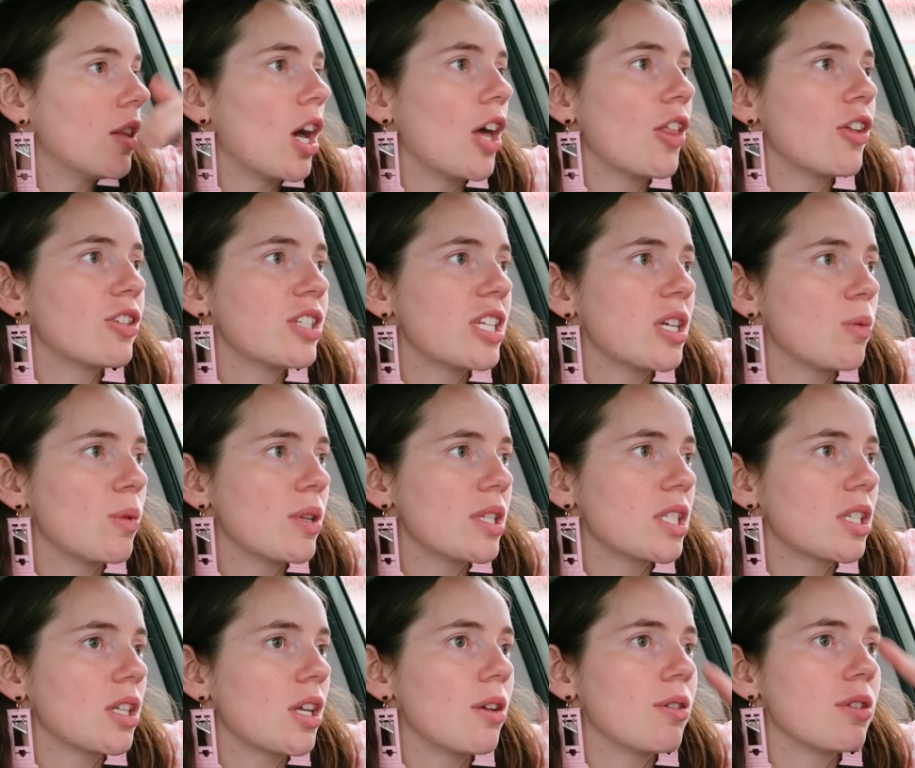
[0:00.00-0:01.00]
the other tent was
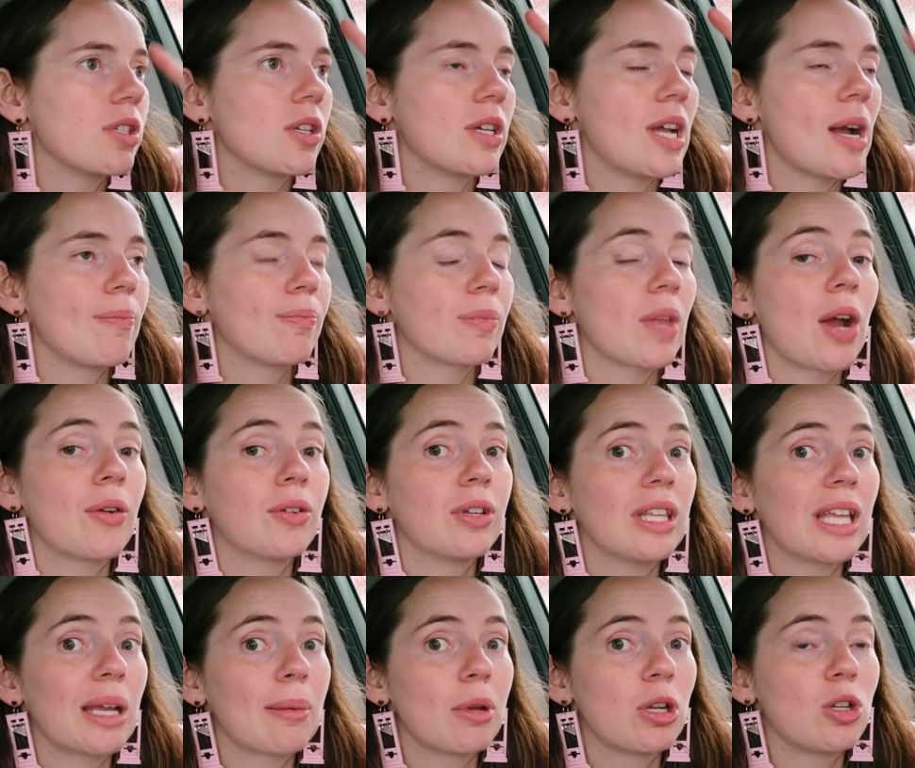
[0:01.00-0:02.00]
to close. So yeah, I
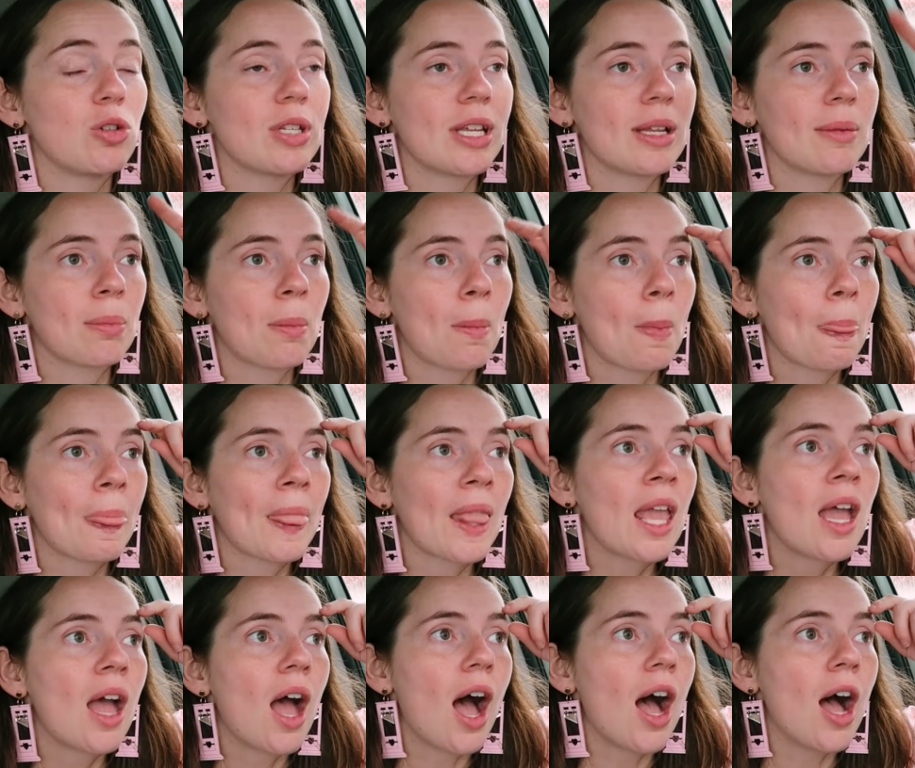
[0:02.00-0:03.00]
really like my new tent.
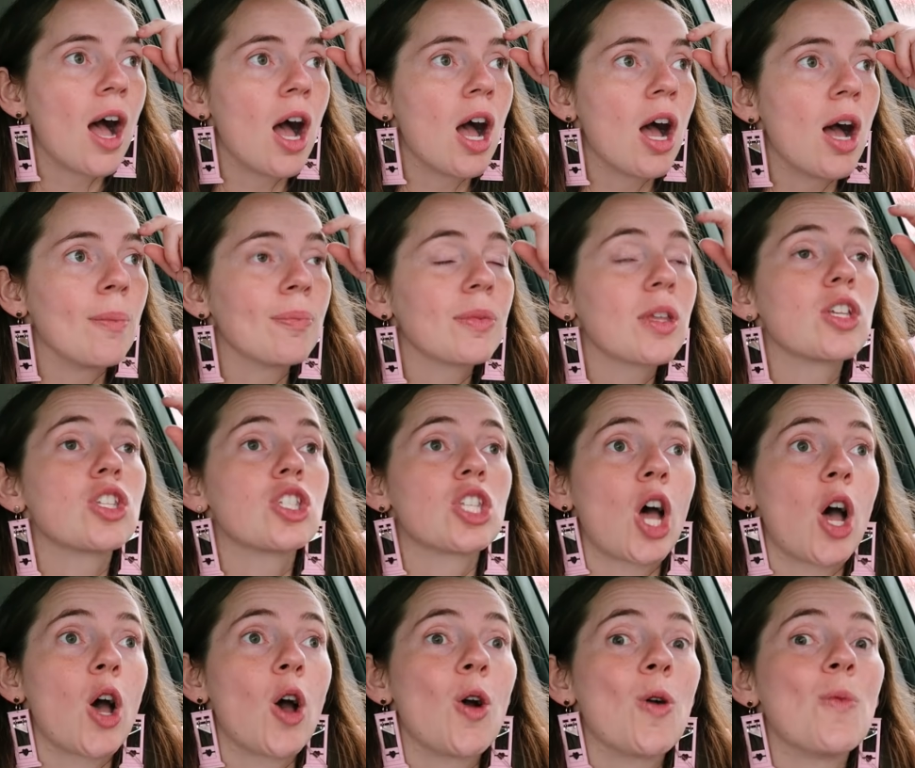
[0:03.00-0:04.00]

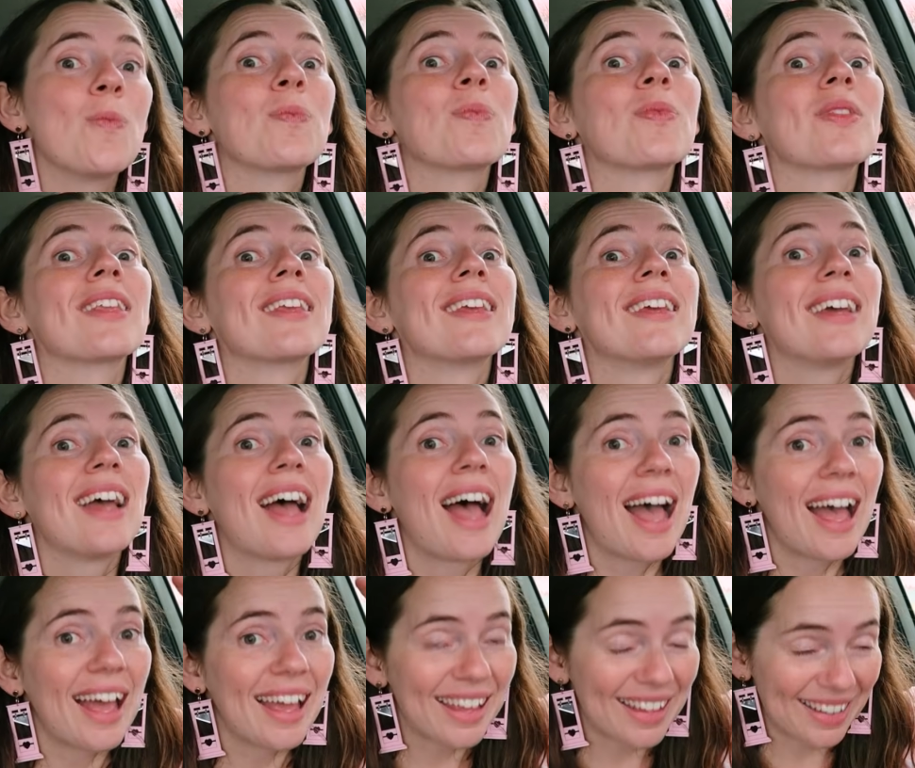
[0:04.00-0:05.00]
So
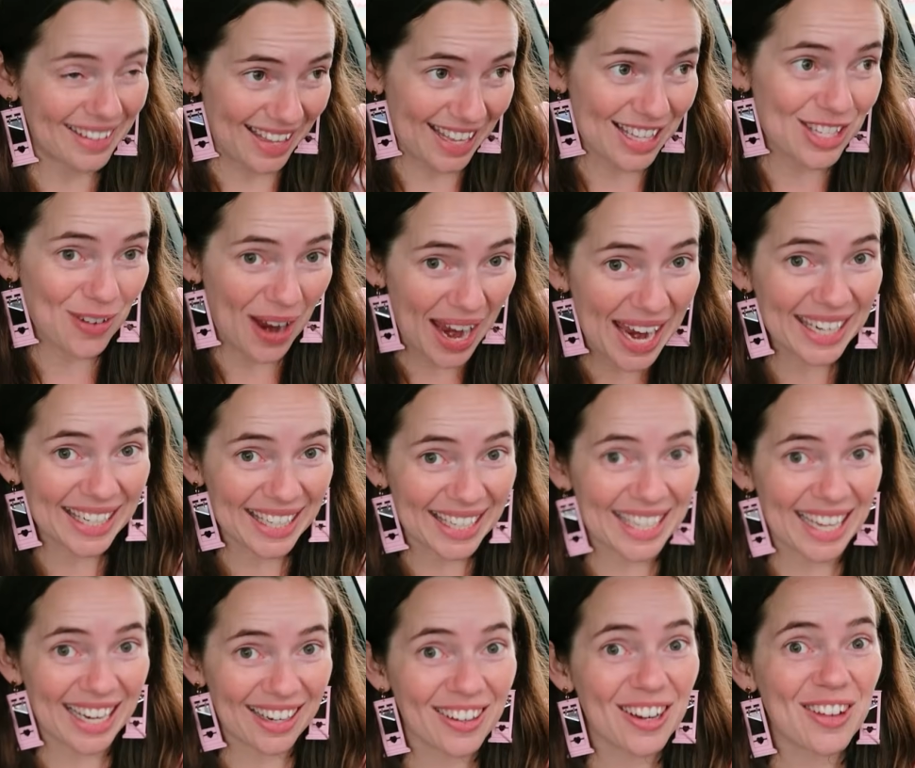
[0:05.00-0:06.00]
it's
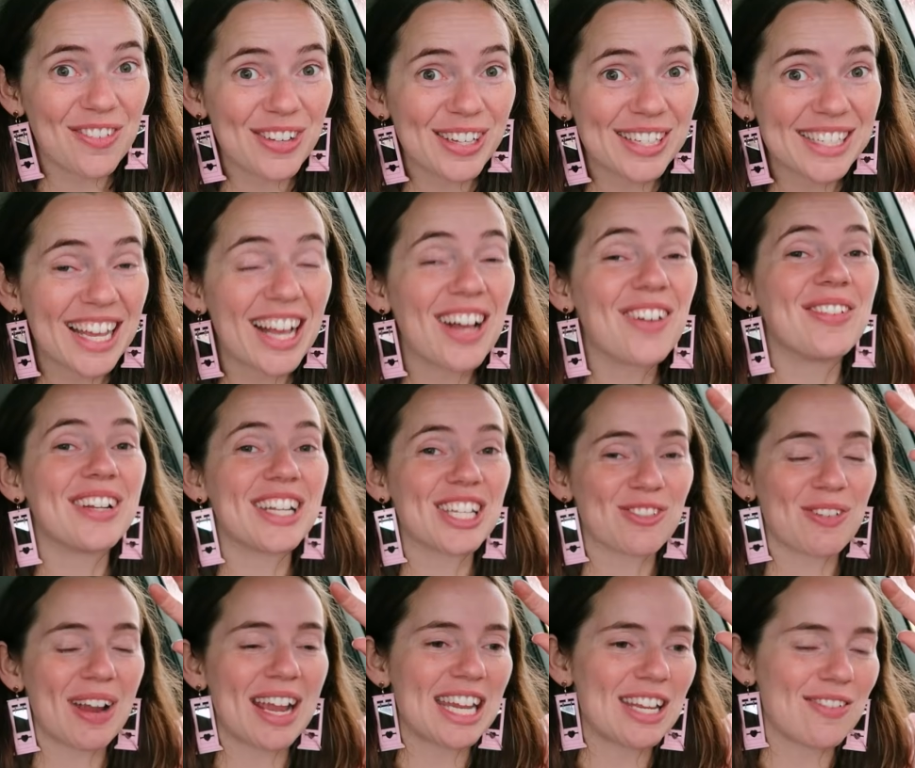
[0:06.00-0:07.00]
raining. I don't know if you can tell, but
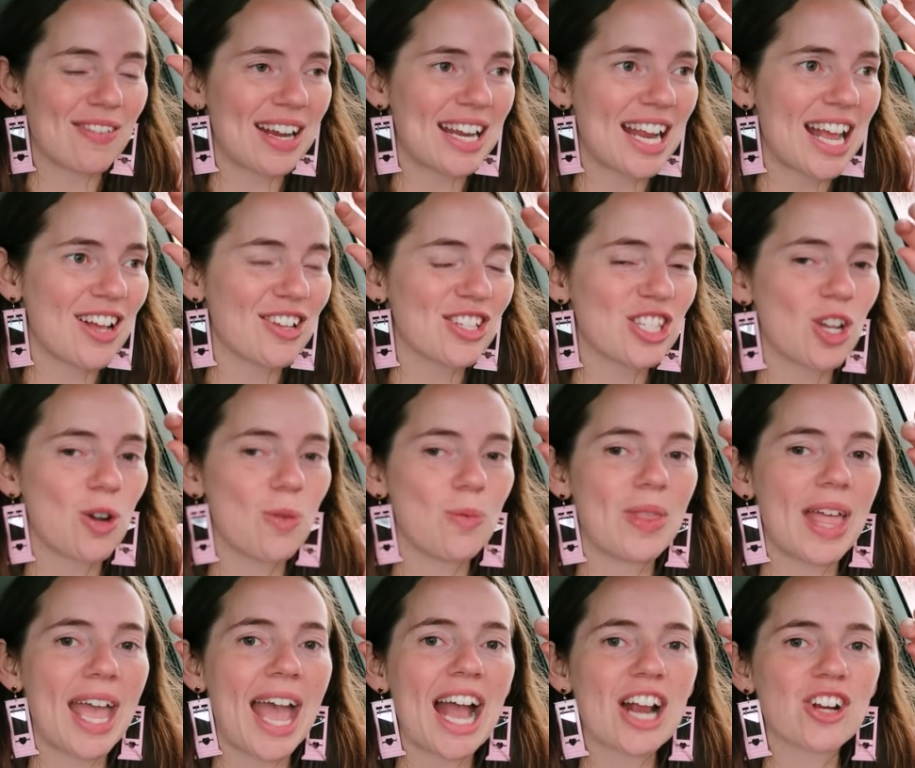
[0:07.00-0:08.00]
it's raining right now. So
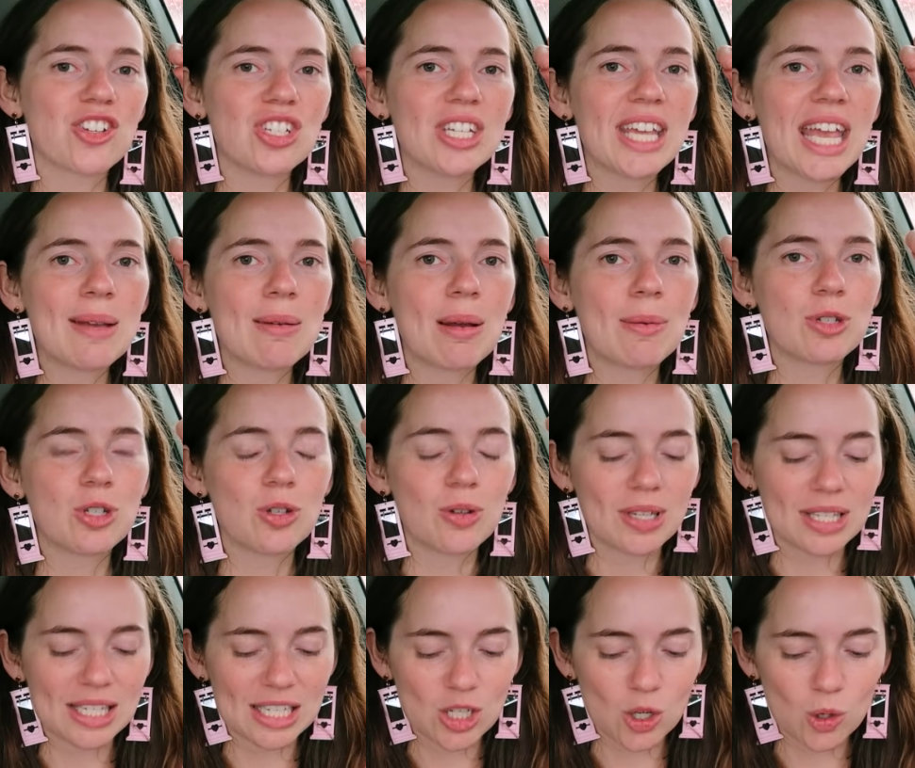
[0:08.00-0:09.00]
they actually came up to
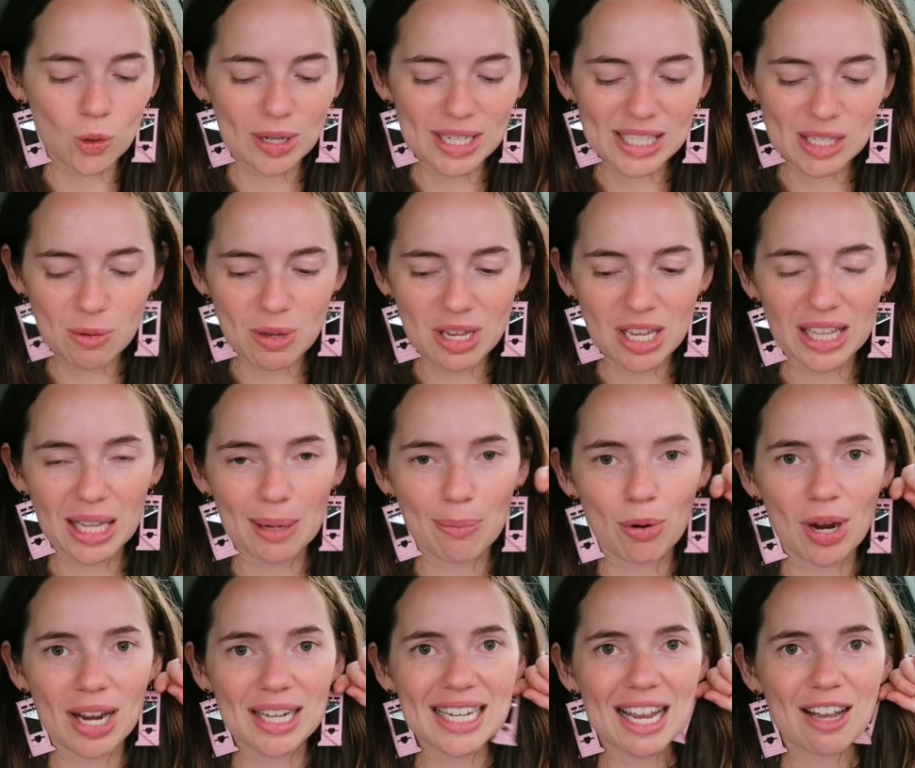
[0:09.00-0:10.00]
us and told us that we could like
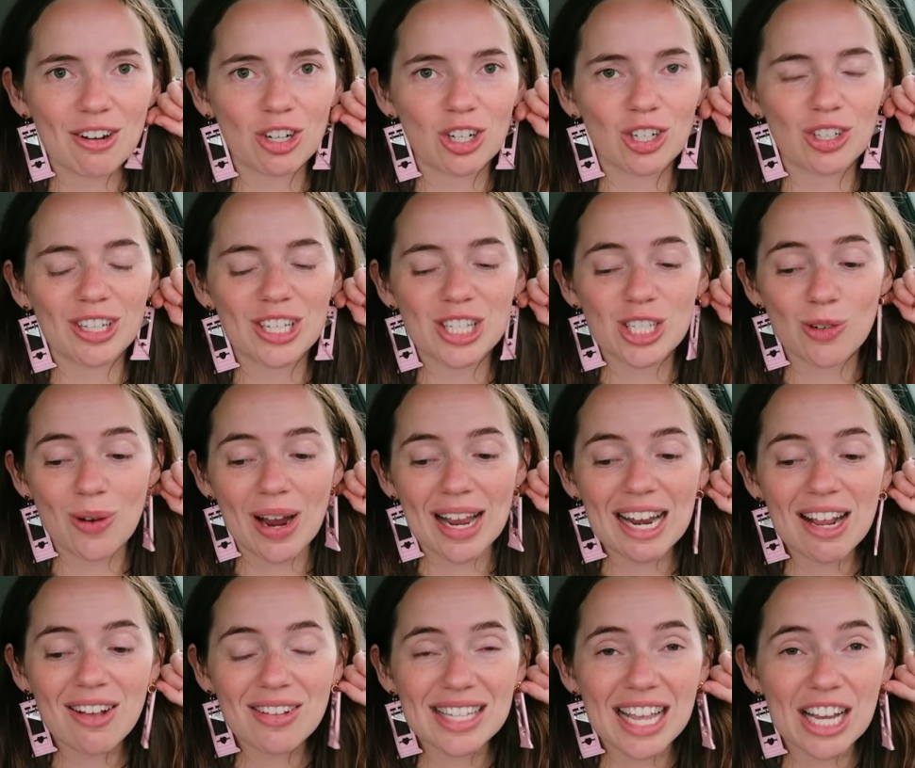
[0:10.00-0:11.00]
break down early. So right
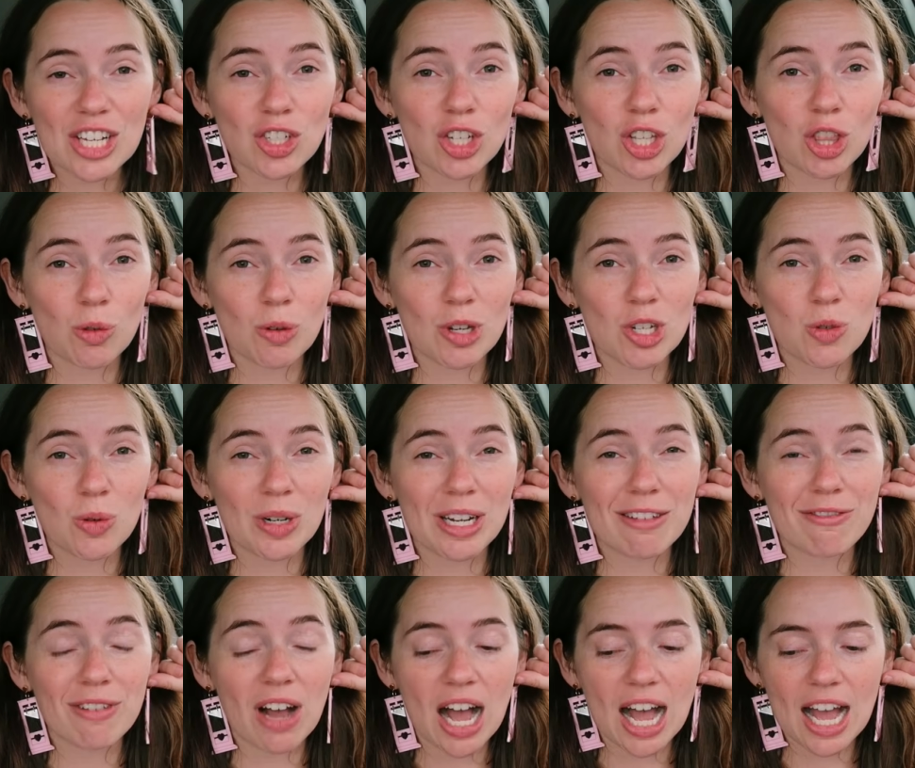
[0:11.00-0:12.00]
now it's actually
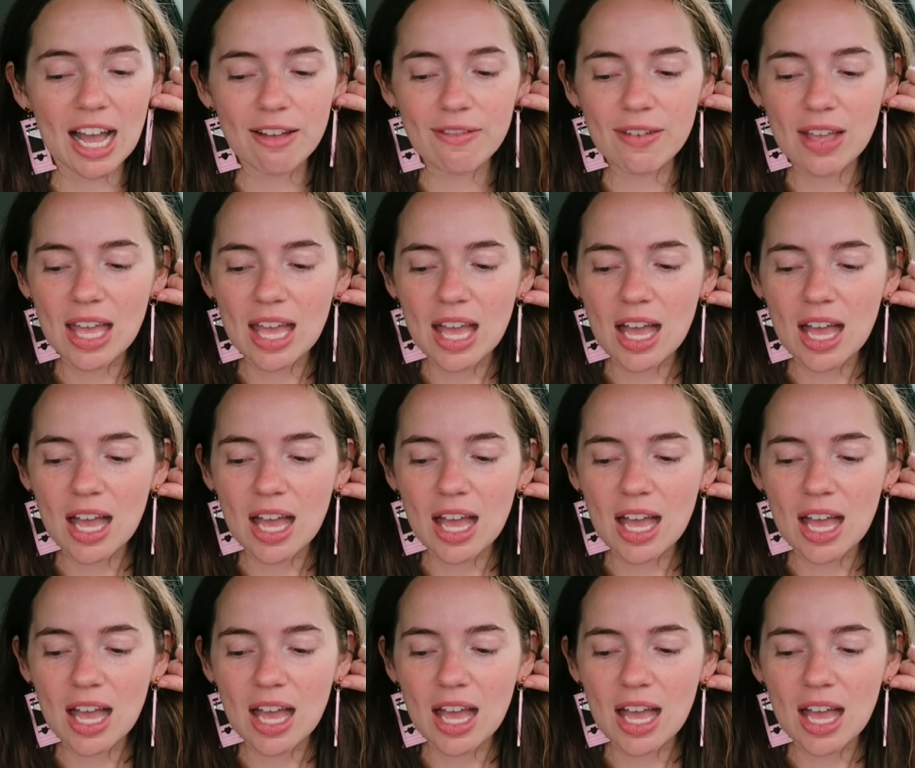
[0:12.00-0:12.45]
3:25.